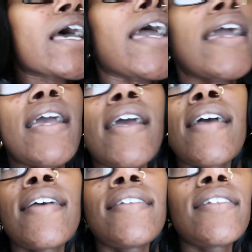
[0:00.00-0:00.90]

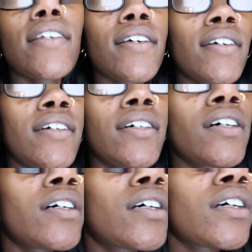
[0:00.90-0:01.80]
And
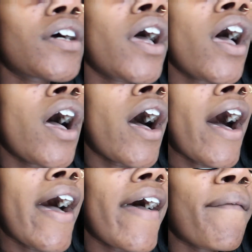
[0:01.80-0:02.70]

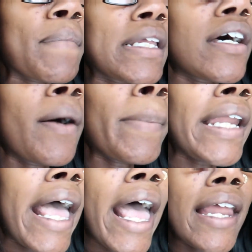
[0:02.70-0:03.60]
I have been up
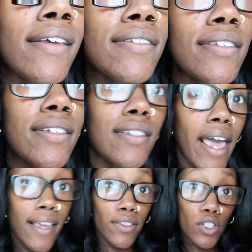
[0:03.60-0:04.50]
and at it since
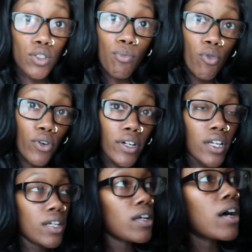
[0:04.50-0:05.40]
8 this morning.